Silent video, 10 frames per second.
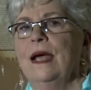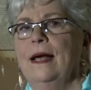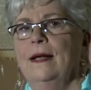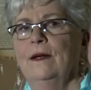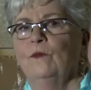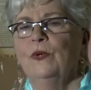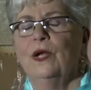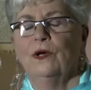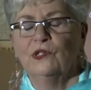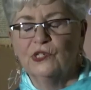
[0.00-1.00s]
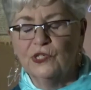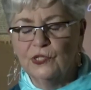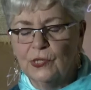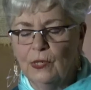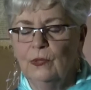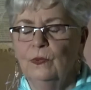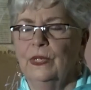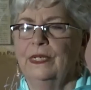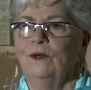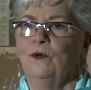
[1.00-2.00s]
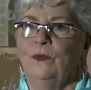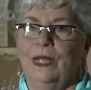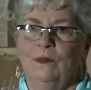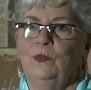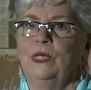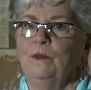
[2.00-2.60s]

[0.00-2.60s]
Uh, we are so incredibly